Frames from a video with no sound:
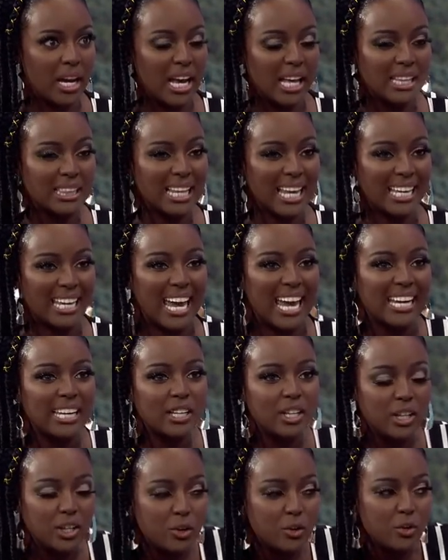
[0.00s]
Mm-hmm. Like,
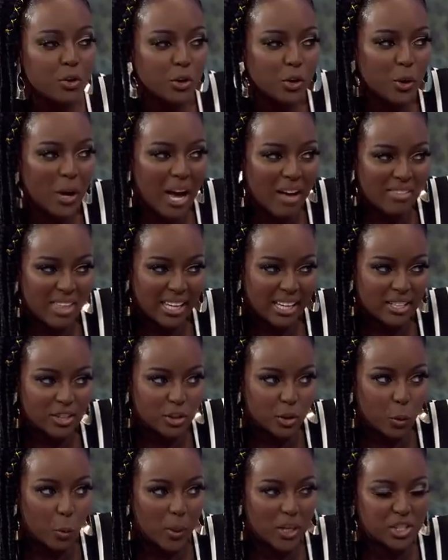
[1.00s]
and you know, you have that
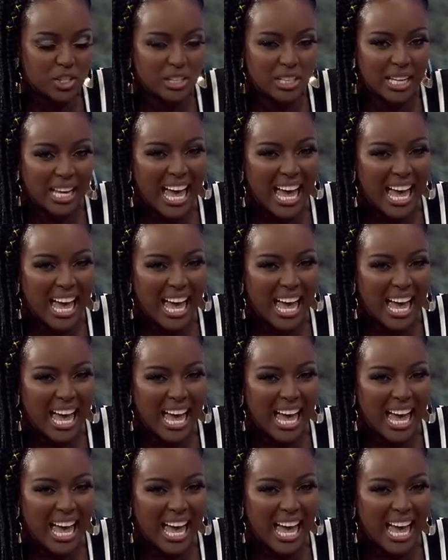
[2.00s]
intuition.